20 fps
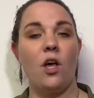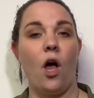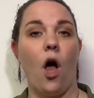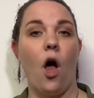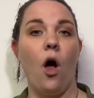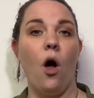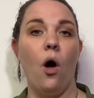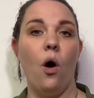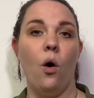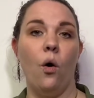
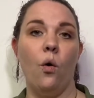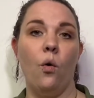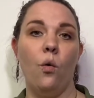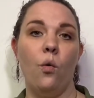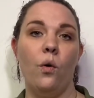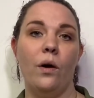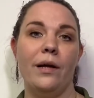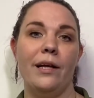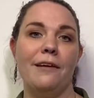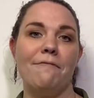
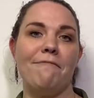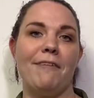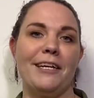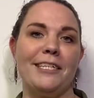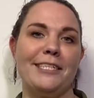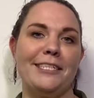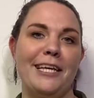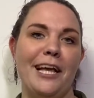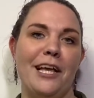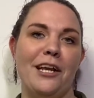O, if I
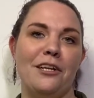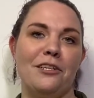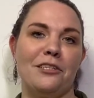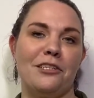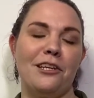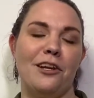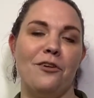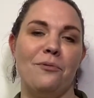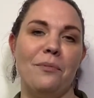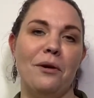say it in
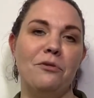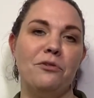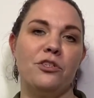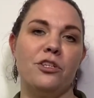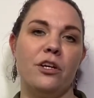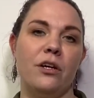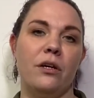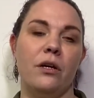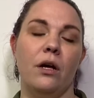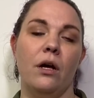slow
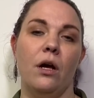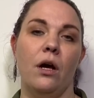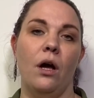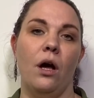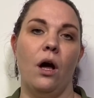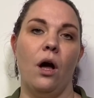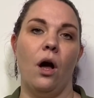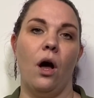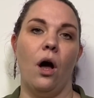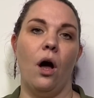motion,
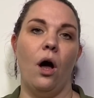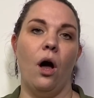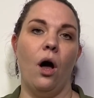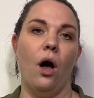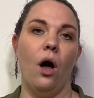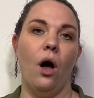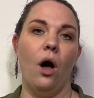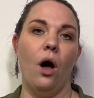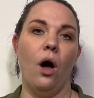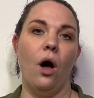
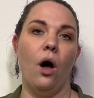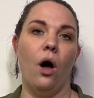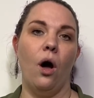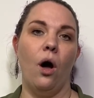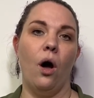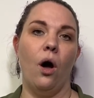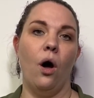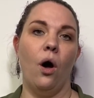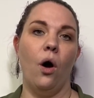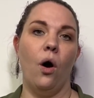
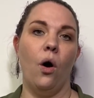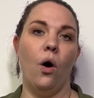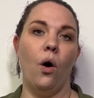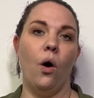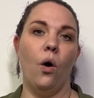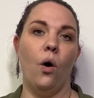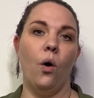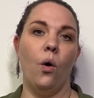O,